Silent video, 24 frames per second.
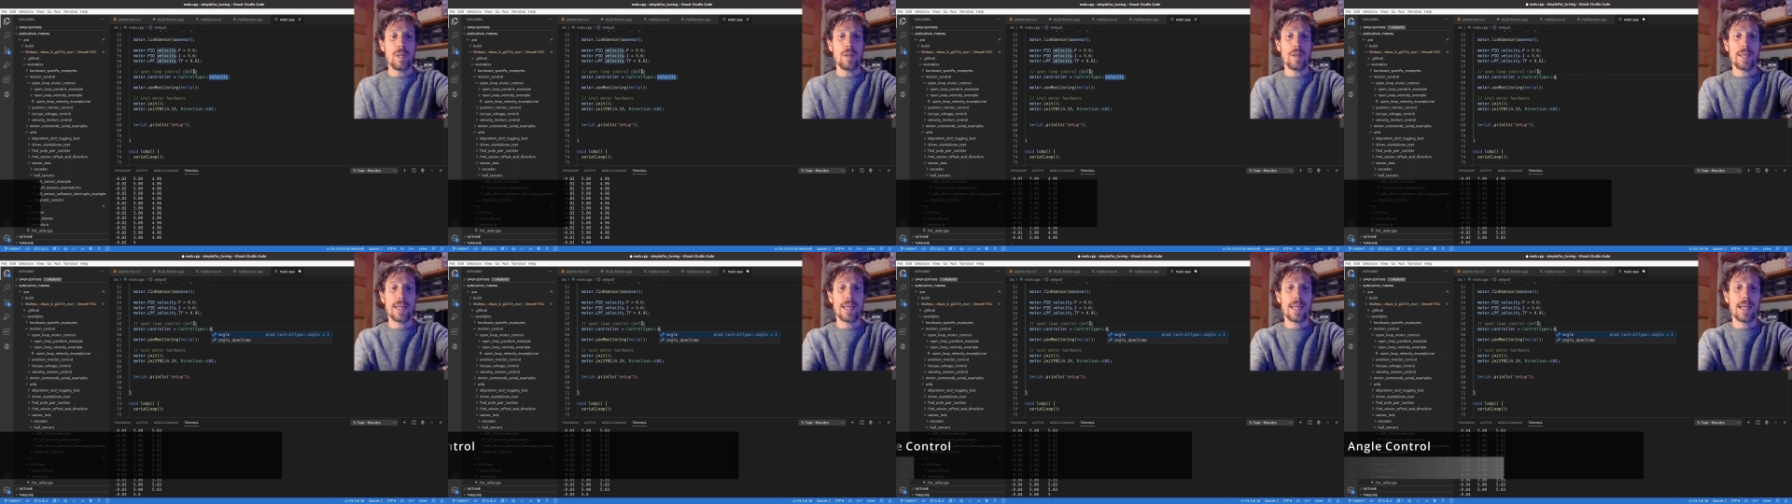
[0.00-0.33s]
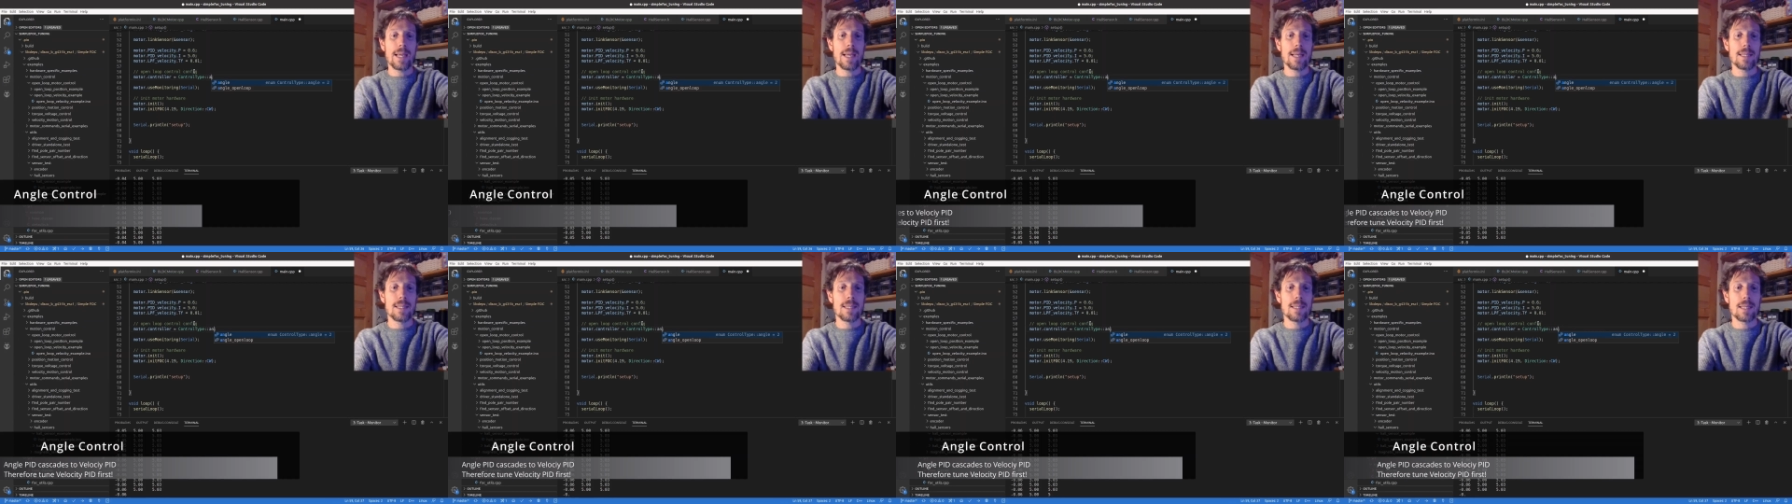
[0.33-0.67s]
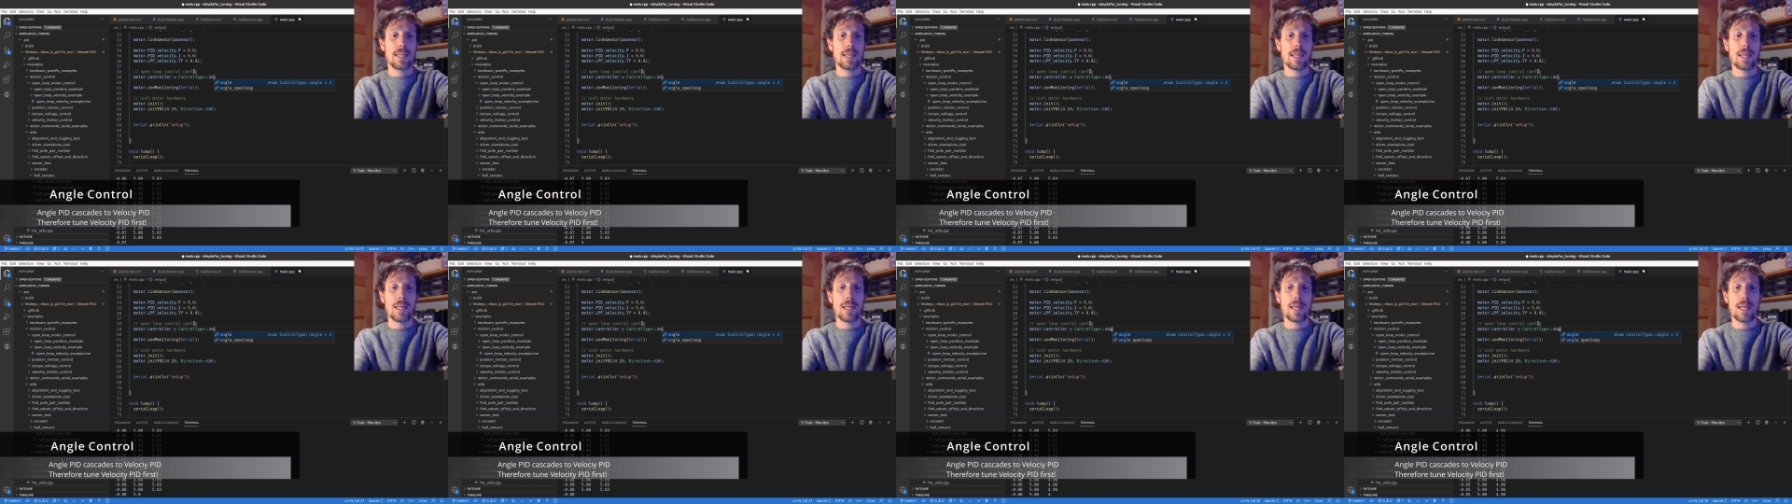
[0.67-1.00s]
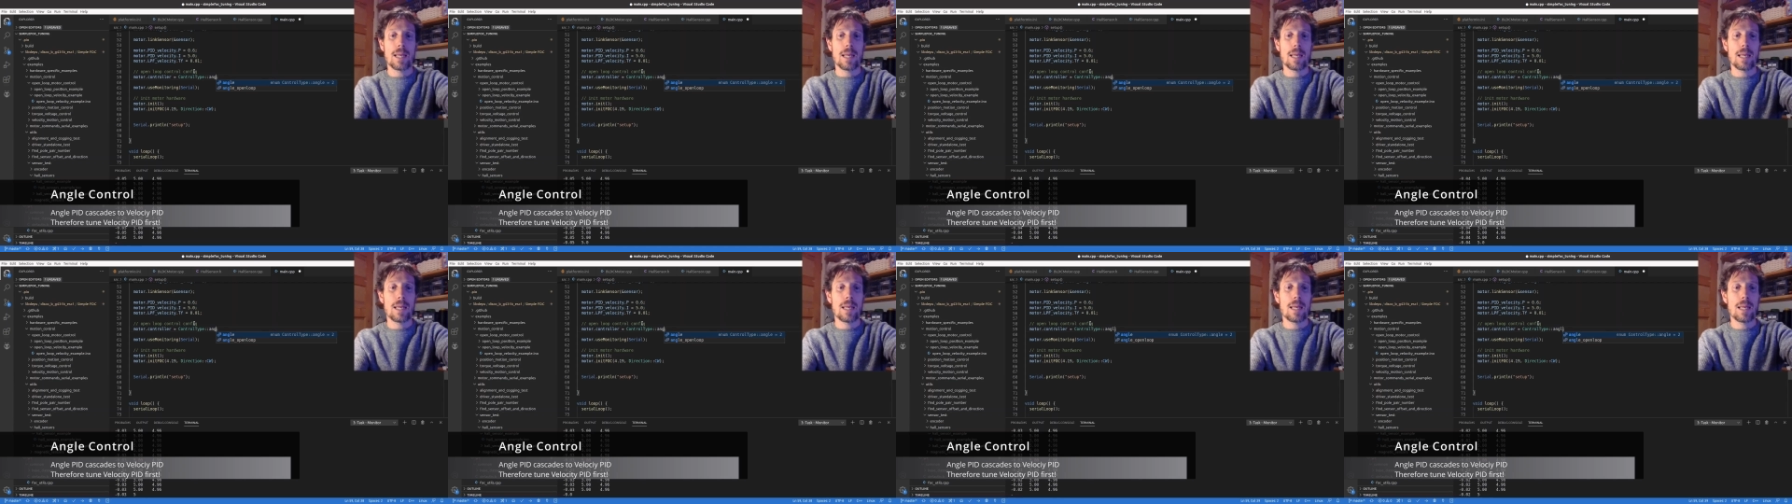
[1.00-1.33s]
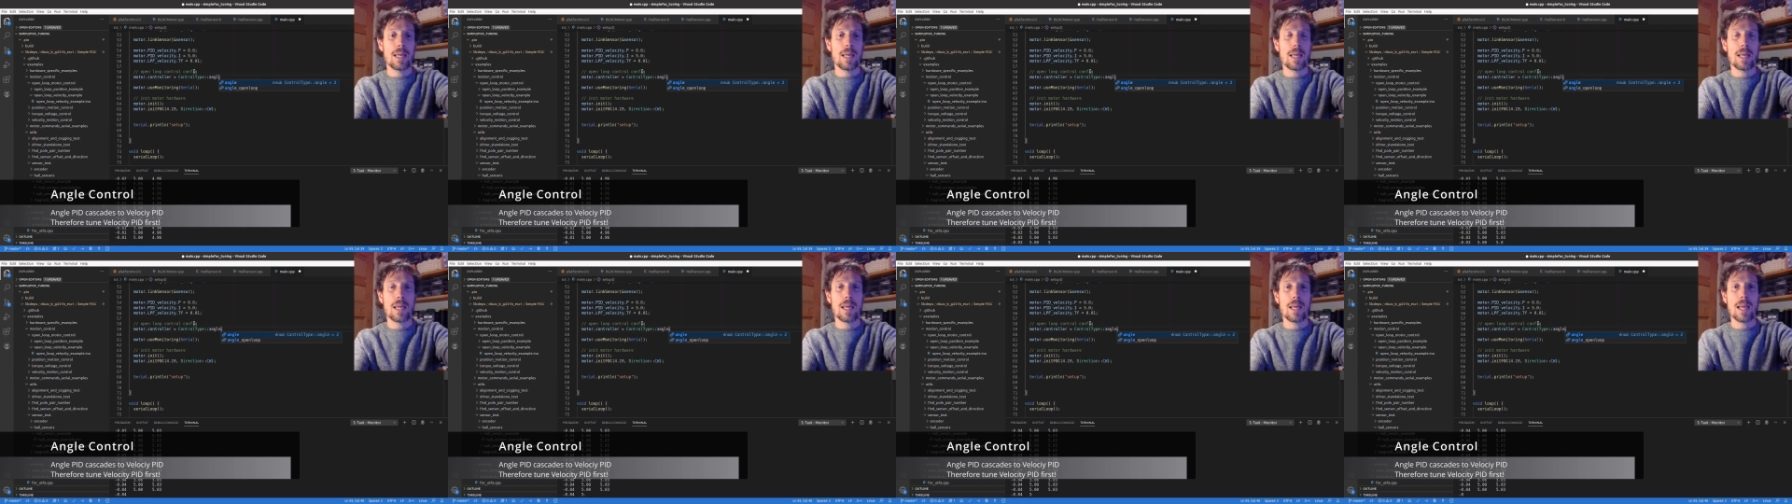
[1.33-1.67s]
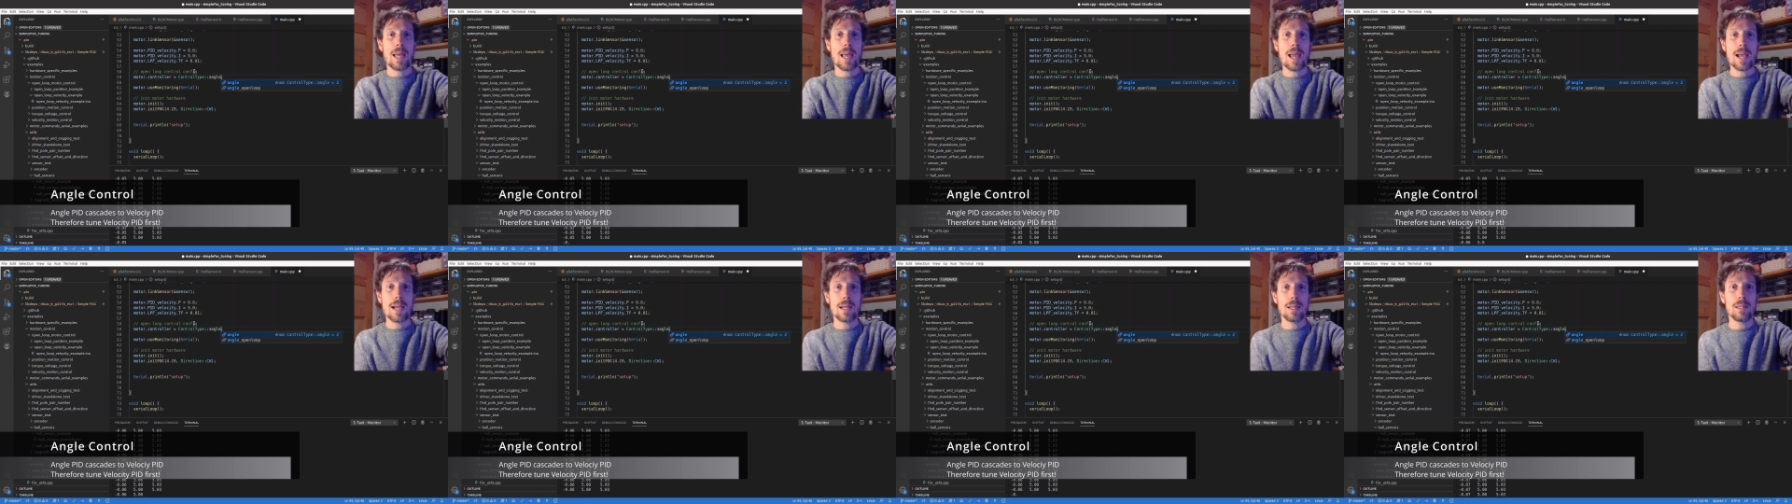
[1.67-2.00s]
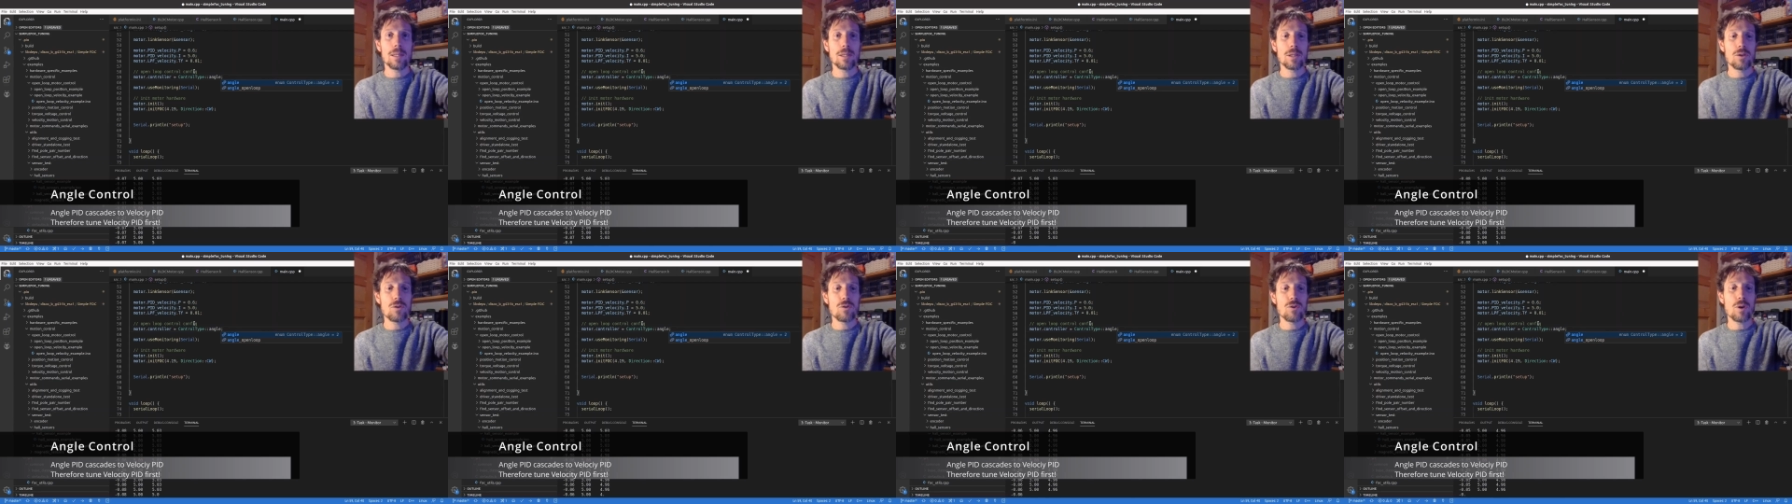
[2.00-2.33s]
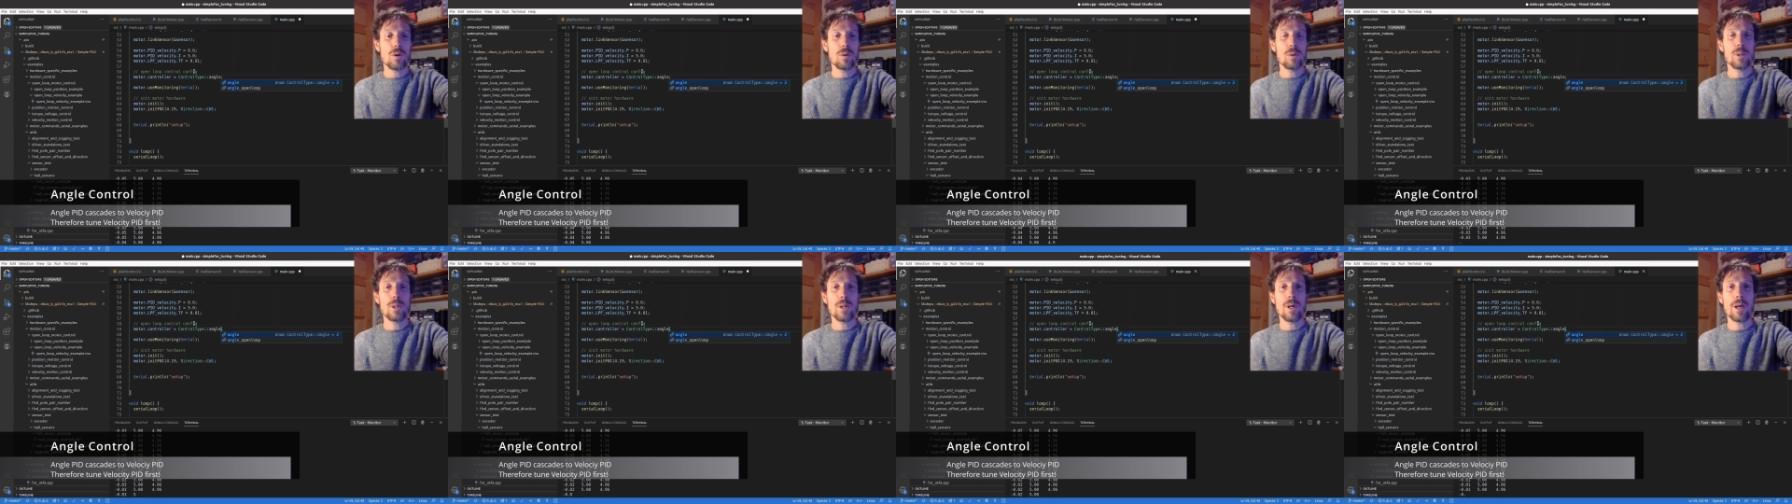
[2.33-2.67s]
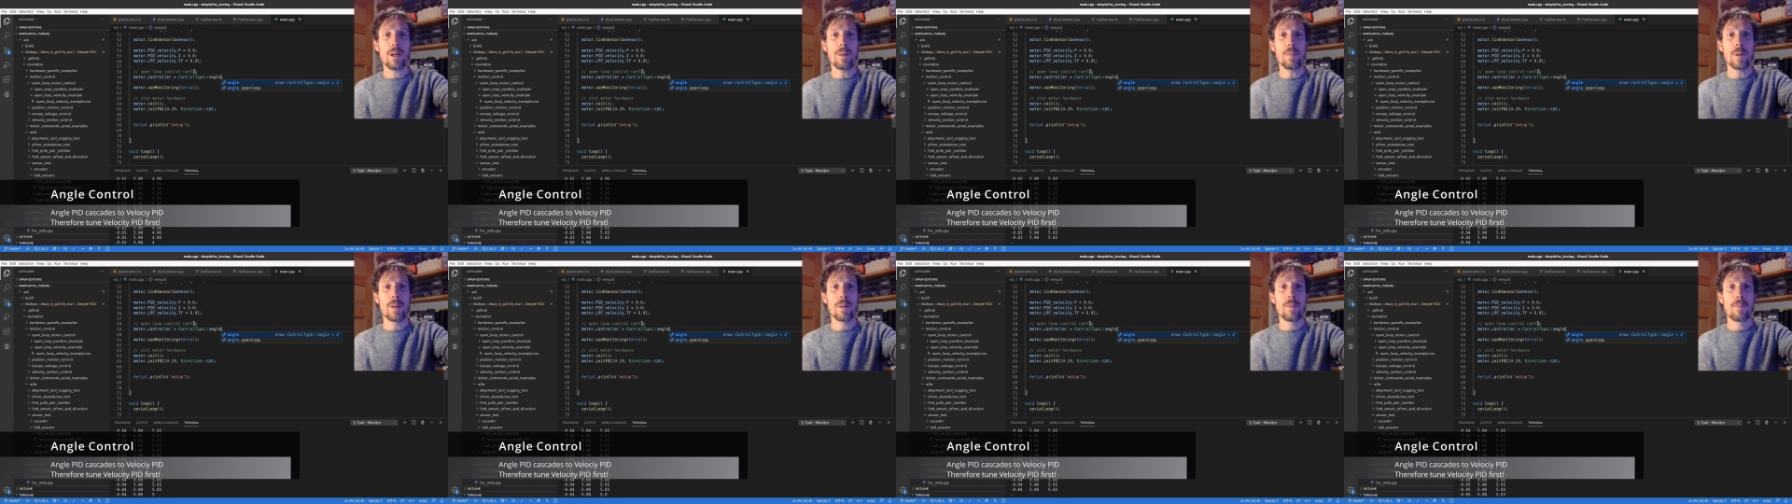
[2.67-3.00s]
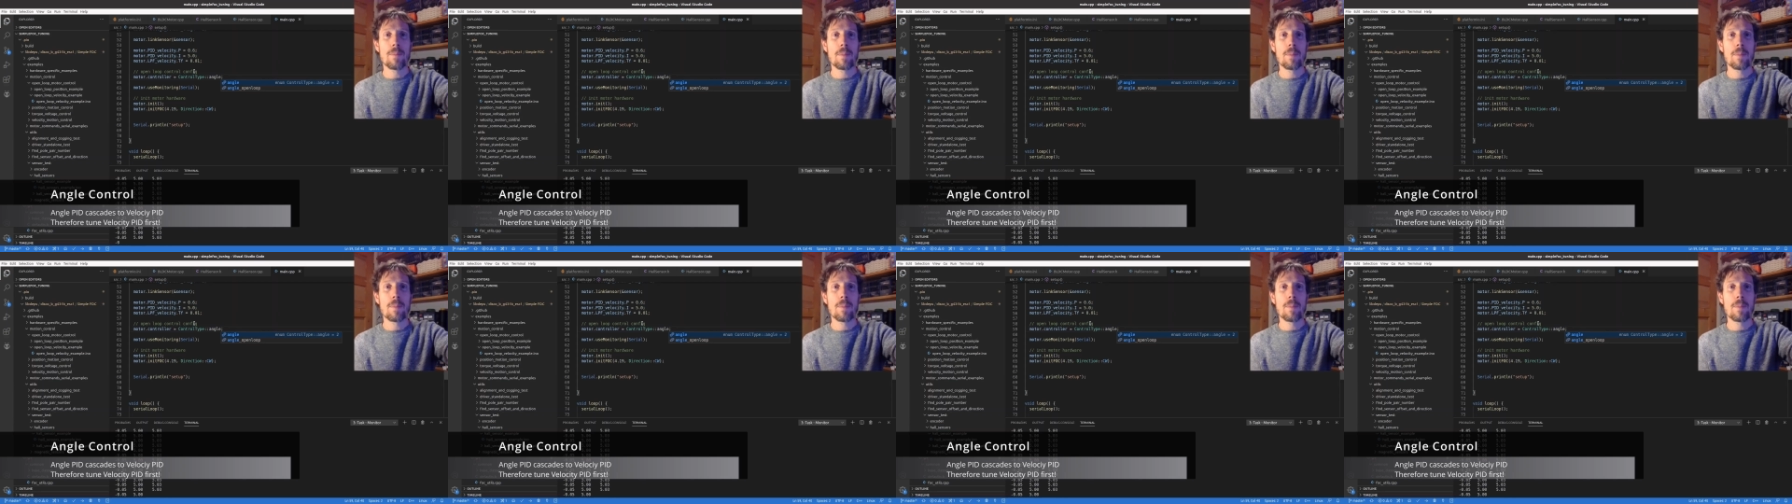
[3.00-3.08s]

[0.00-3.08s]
looking at angle control type.